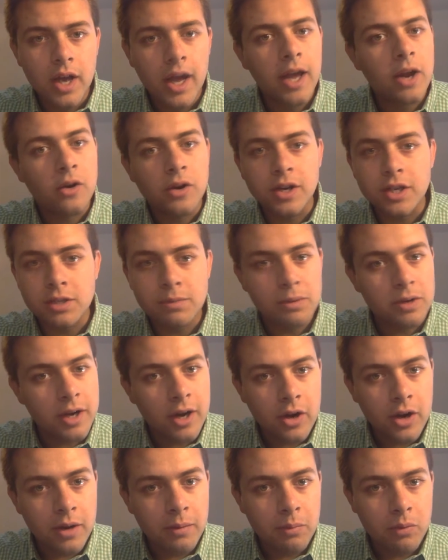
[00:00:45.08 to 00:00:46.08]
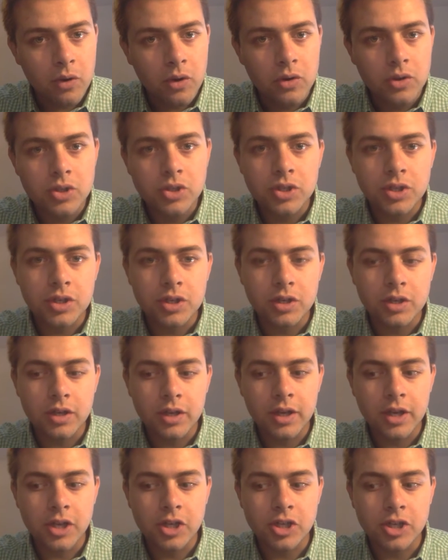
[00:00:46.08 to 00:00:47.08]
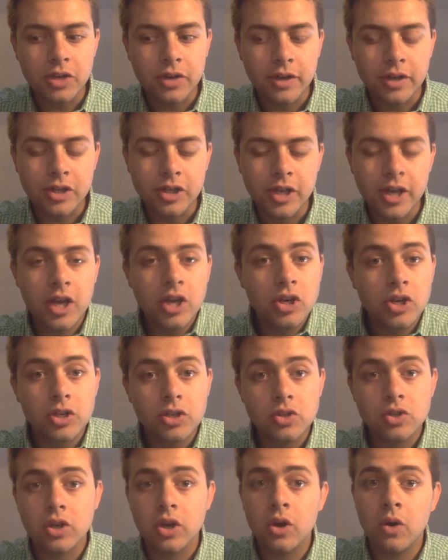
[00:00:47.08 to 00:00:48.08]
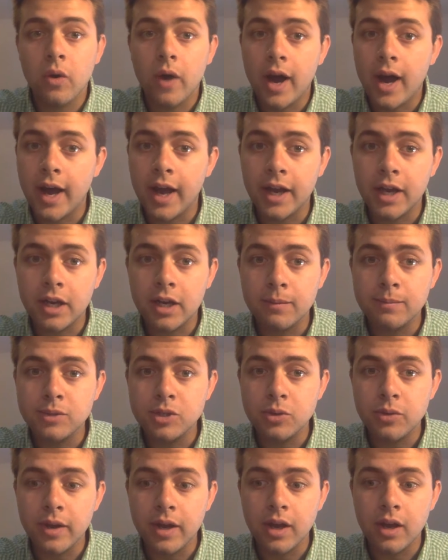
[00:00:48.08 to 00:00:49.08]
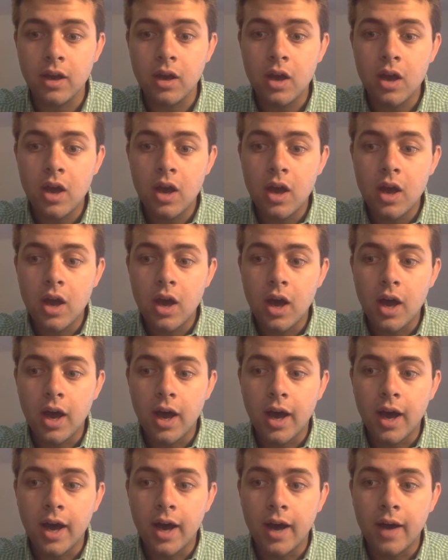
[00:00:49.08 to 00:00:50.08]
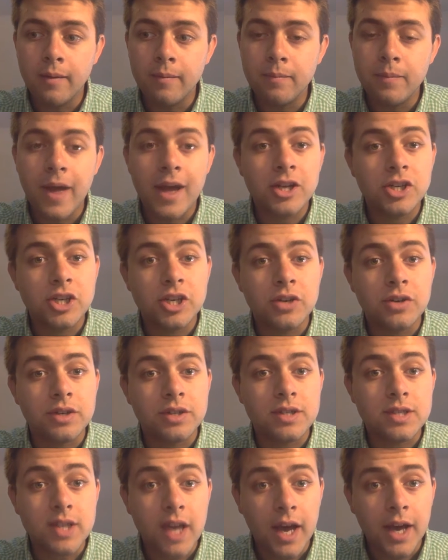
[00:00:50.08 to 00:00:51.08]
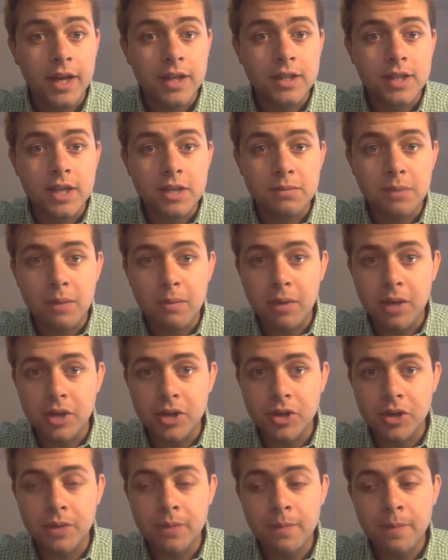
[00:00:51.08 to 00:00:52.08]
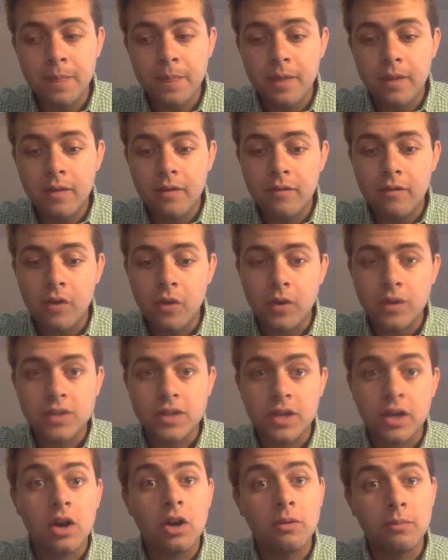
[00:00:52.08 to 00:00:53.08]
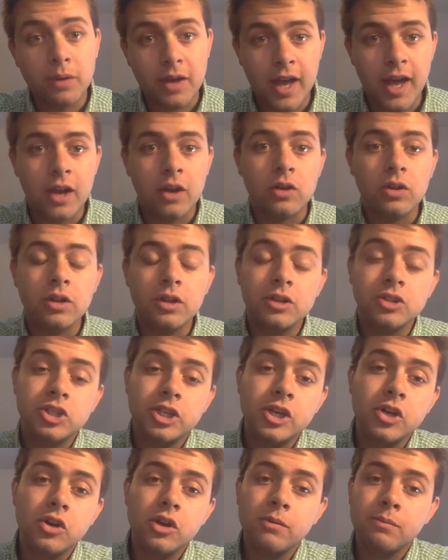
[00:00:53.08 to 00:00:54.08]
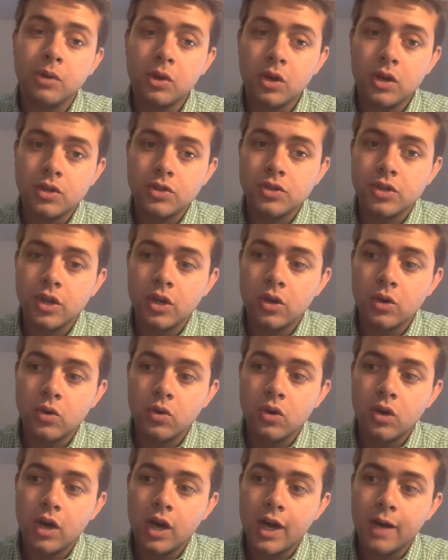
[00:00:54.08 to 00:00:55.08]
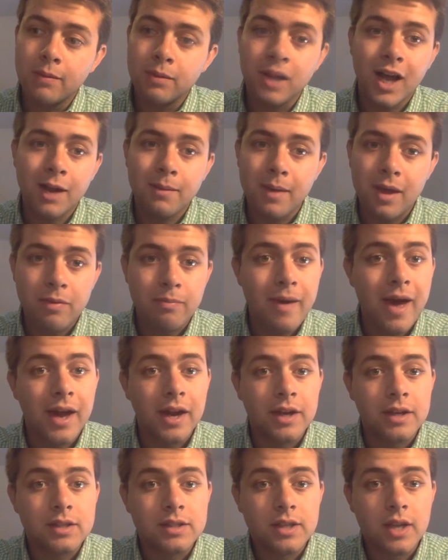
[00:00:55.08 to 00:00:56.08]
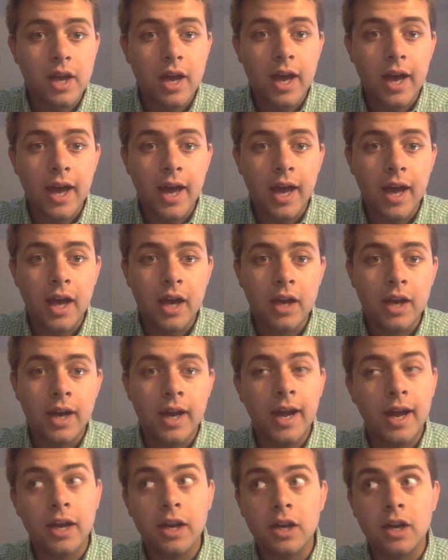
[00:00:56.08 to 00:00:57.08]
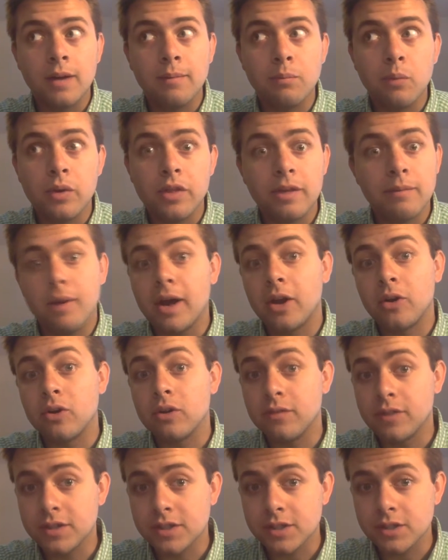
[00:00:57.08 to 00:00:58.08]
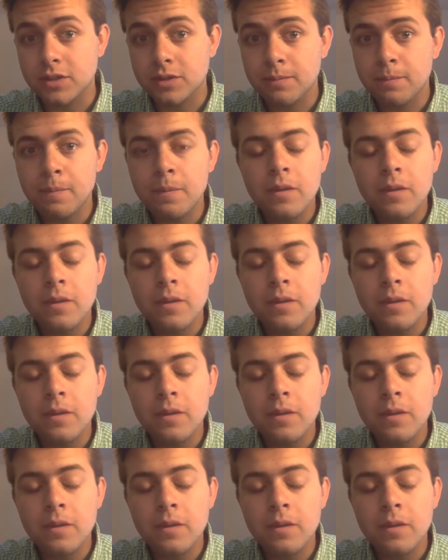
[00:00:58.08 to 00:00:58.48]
interdisciplinary approach to an engineering education, so I ended up doing engineering science as my major, focusing on mechanical engineering, but also applied mathematics, and I ended up with a minor in physics.